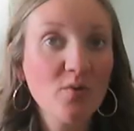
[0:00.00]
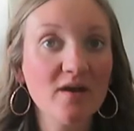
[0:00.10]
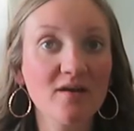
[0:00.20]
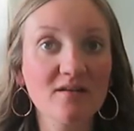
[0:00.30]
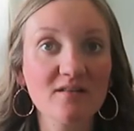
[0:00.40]

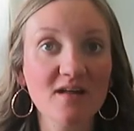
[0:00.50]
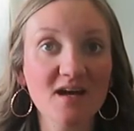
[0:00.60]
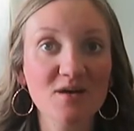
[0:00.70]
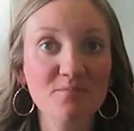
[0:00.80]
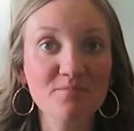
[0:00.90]
will
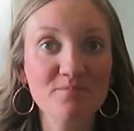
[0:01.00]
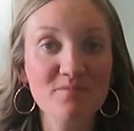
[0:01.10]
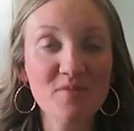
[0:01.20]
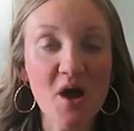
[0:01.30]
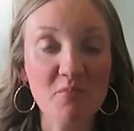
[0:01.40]
um,
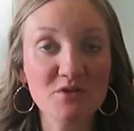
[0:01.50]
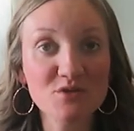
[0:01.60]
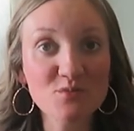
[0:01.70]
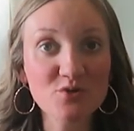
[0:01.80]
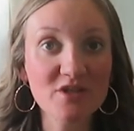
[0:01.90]
come
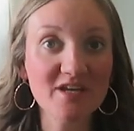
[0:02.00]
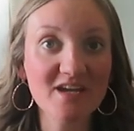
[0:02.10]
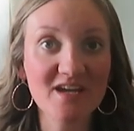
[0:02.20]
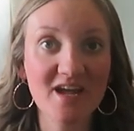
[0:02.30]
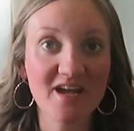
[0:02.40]

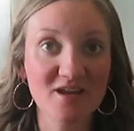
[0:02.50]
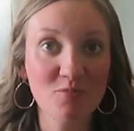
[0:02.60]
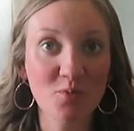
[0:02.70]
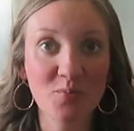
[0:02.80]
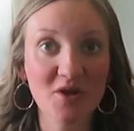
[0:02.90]
smoothly and
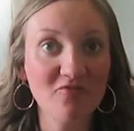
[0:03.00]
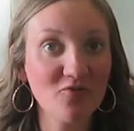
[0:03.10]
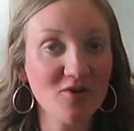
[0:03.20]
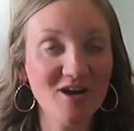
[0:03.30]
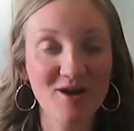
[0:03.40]
I'm hoping
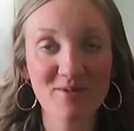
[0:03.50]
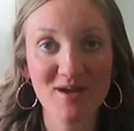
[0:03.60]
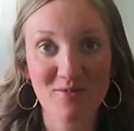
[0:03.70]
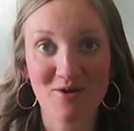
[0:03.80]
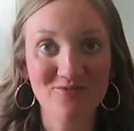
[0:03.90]
for
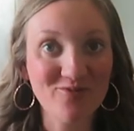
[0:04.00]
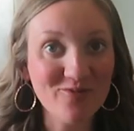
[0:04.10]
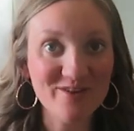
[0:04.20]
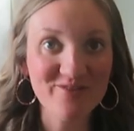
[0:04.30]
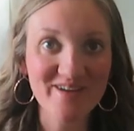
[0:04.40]
coming about
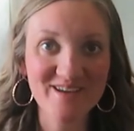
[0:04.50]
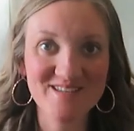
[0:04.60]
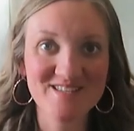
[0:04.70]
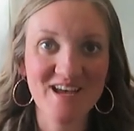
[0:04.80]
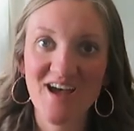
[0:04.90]
40
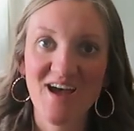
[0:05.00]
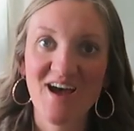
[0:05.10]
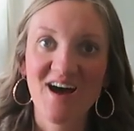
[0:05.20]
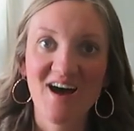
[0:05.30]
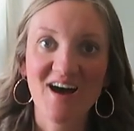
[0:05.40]
weeks.
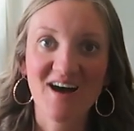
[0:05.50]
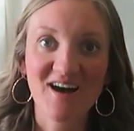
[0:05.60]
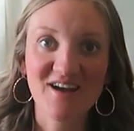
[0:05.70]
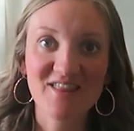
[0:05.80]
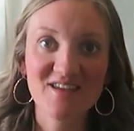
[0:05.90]

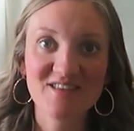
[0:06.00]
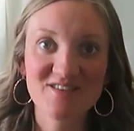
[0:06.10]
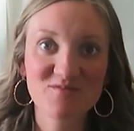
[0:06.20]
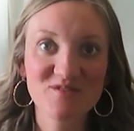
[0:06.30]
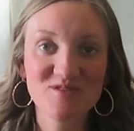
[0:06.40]
Uh,
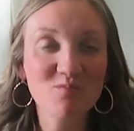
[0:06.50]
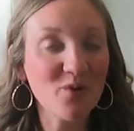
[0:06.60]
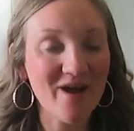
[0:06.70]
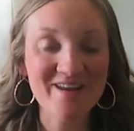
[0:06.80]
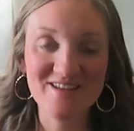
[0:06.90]
this
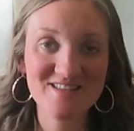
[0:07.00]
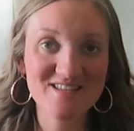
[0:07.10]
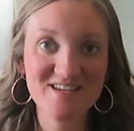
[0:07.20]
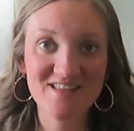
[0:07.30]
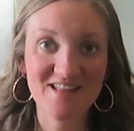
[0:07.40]

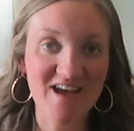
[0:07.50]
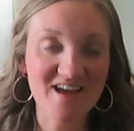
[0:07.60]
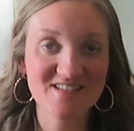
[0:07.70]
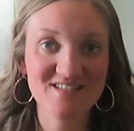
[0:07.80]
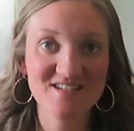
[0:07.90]
pregnancy, the
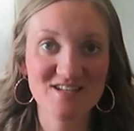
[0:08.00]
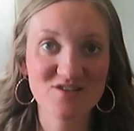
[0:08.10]
last